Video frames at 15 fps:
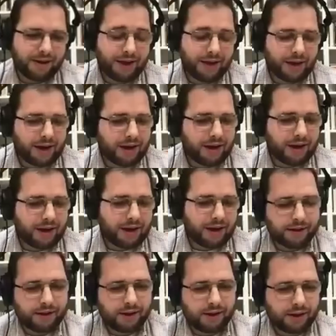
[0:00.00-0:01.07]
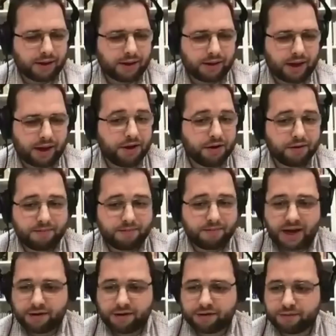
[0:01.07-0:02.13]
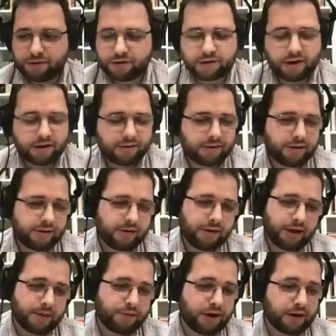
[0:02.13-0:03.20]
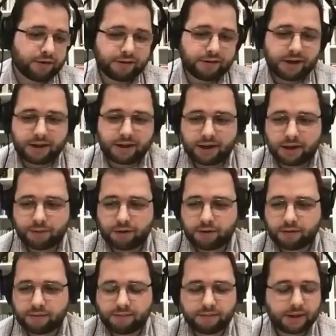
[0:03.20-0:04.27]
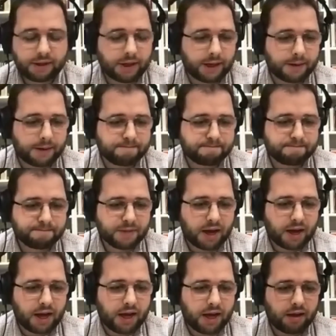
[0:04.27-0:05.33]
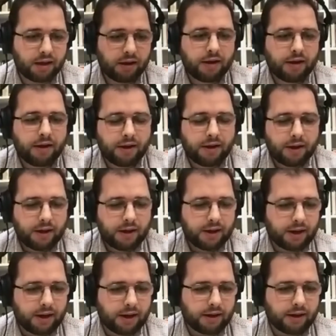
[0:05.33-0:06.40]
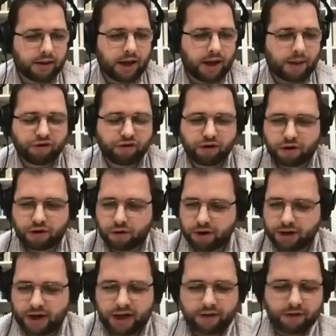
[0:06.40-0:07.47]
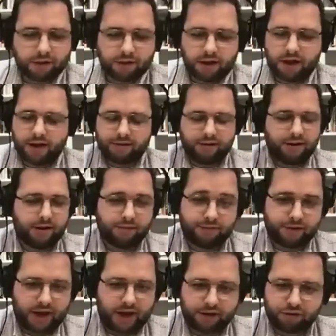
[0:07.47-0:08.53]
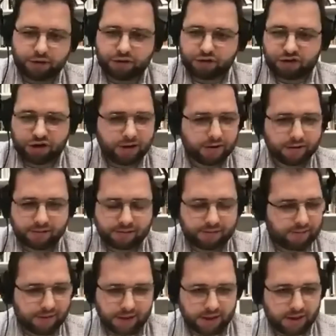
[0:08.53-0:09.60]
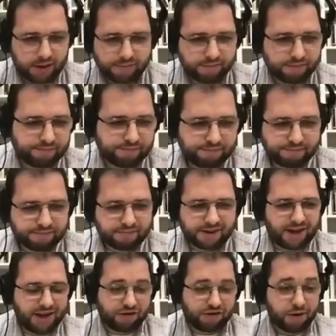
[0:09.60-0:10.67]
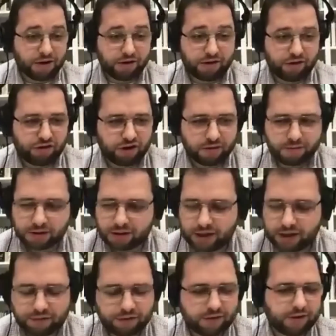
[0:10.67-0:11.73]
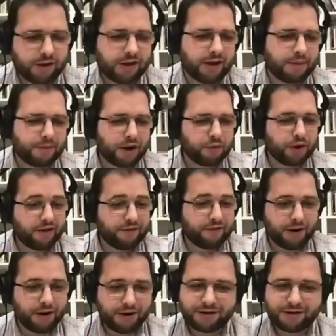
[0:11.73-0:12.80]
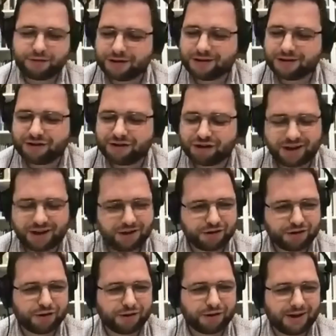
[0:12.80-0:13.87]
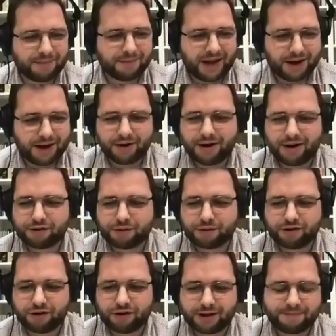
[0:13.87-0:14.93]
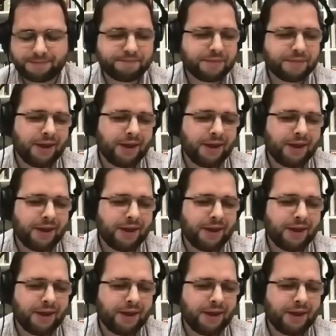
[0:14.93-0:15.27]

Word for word: yeah, I'm uh, I'm here in Madison, Wisconsin. I'm Dr. Dan Hummel. Um, I uh, I'm sure Cory and I have a lot of actual shared um, experiences, shared beliefs, uh, but we have very different educational uh, backgrounds, which um,